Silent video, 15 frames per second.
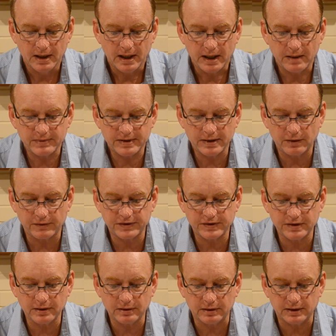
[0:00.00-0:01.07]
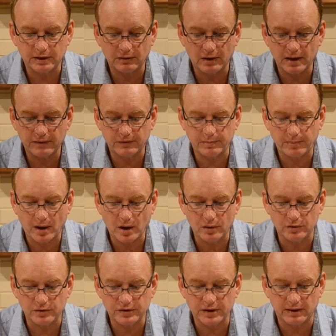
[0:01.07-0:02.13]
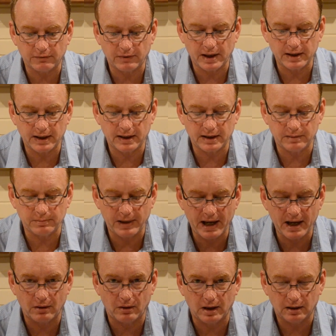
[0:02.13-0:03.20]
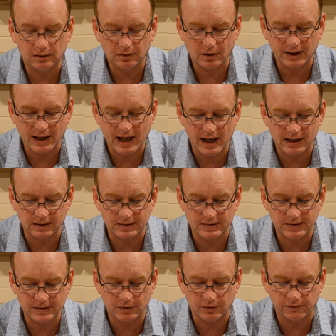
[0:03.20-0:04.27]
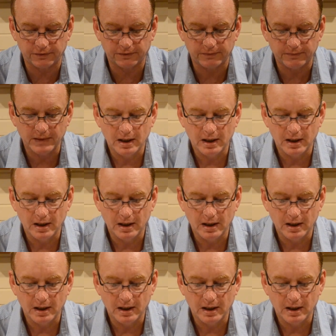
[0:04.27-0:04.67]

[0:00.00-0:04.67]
Himself still in grave repose, yet radiating power like art itself,